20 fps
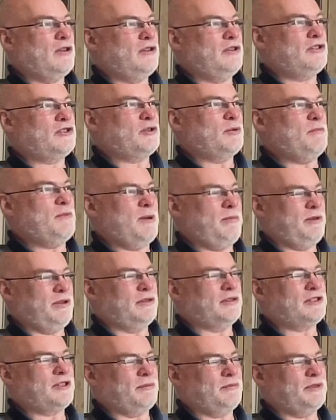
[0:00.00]
So maybe
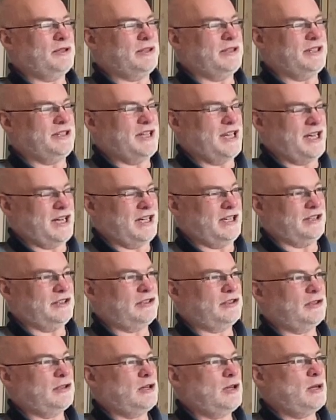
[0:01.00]
there's something in
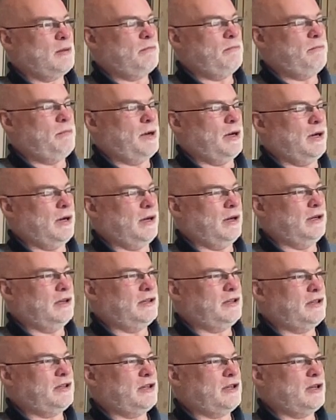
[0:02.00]
that. But
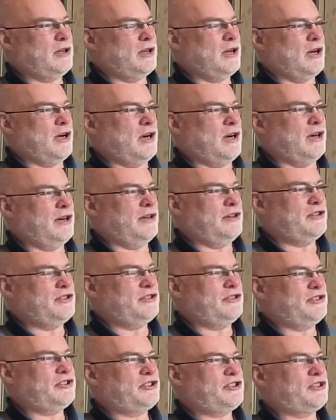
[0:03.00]

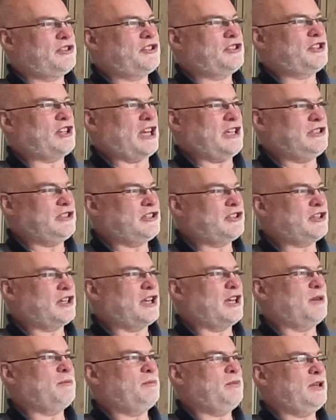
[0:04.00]

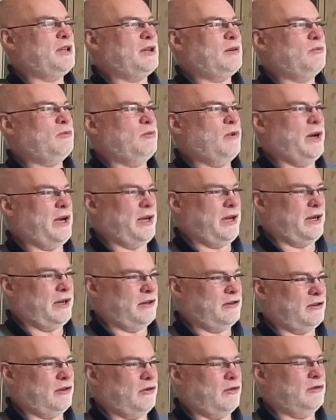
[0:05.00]
sensing and being
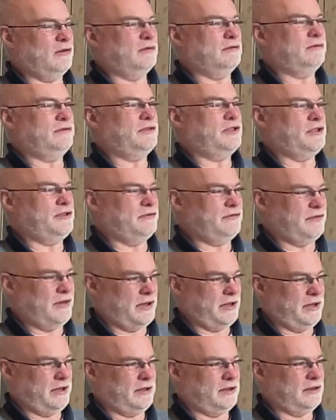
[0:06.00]
aware of the
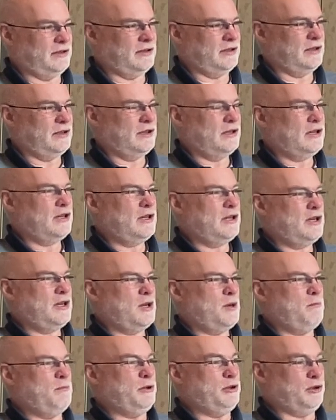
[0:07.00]
divine
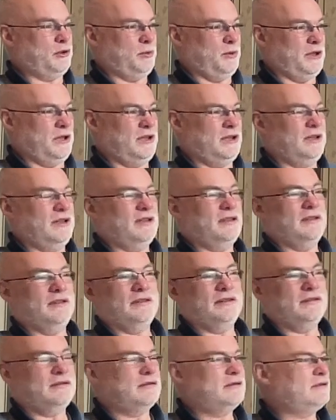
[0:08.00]

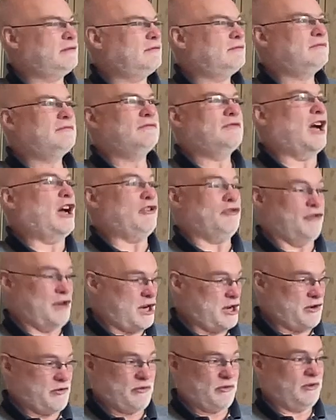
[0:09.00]
between,
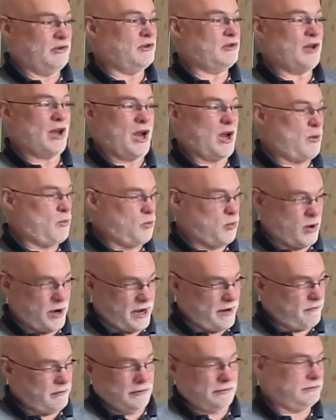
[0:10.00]
around,
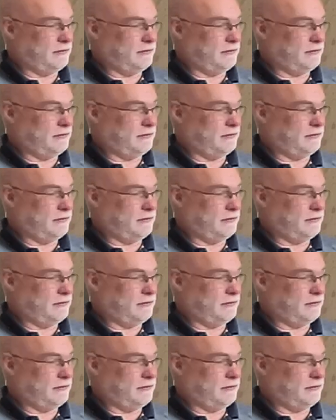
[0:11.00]
whatever